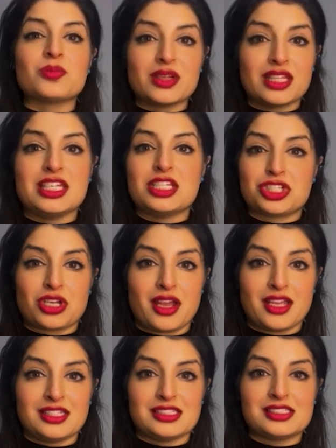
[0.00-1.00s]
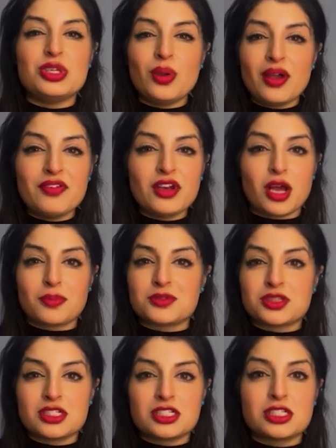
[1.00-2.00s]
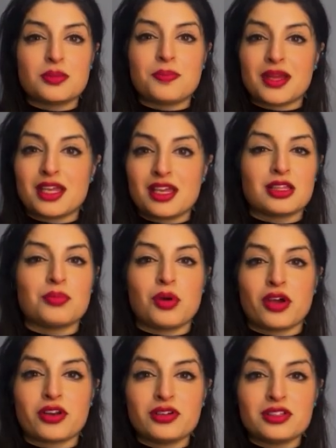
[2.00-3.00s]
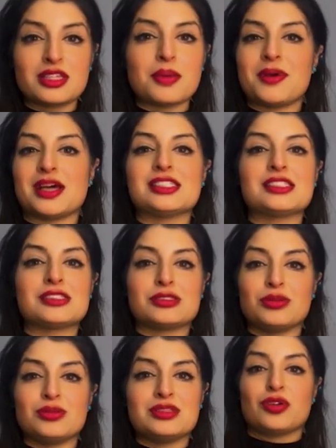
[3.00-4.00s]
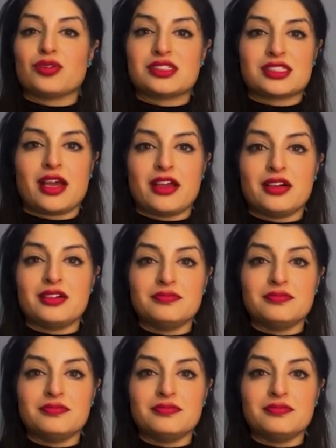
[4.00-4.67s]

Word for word: really shines. You have an option to pick a model that best suits your style.